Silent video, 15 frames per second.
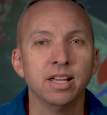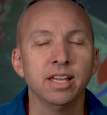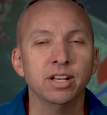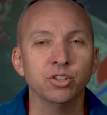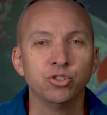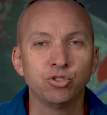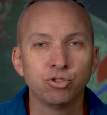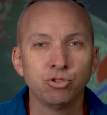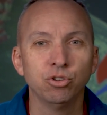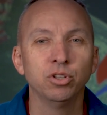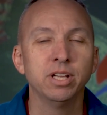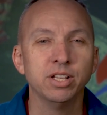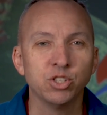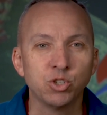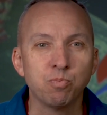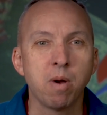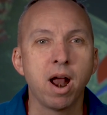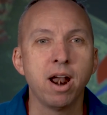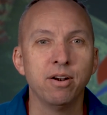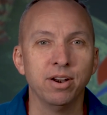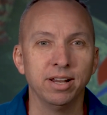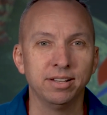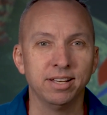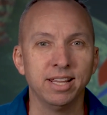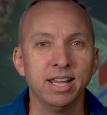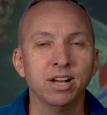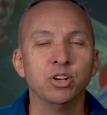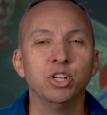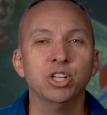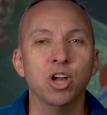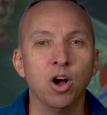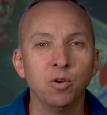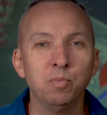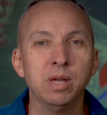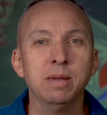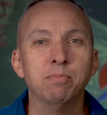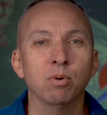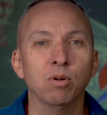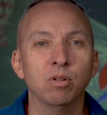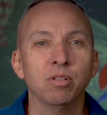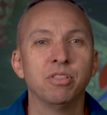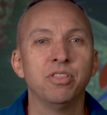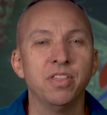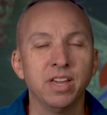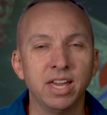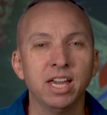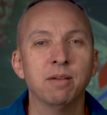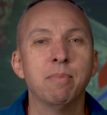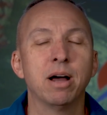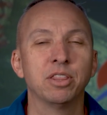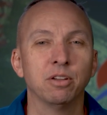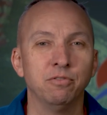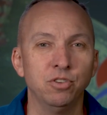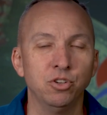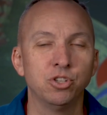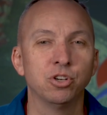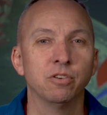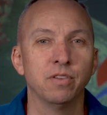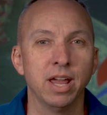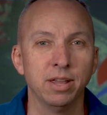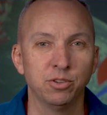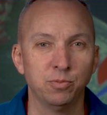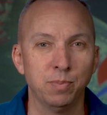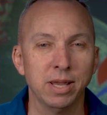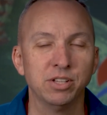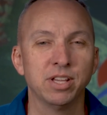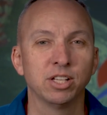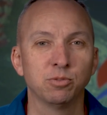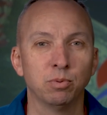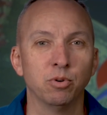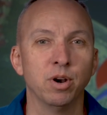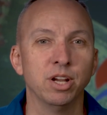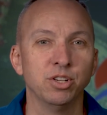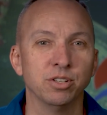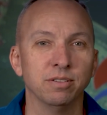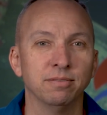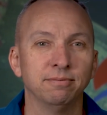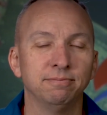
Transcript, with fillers: It is truly inspiring to hear young people thinking about the future of space exploration.